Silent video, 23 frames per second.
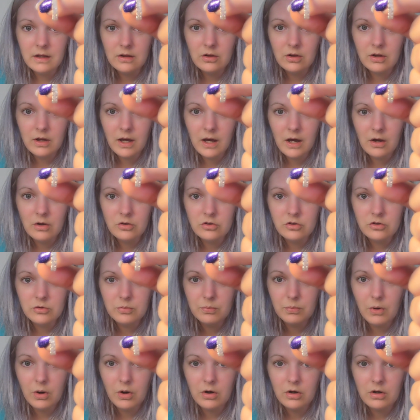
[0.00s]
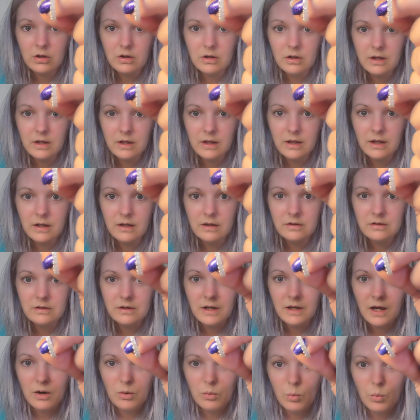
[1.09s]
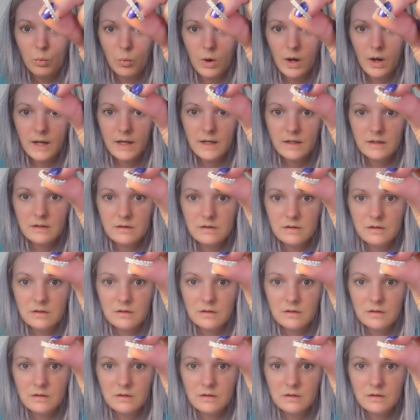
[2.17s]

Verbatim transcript: Look at how sparkly that is and how white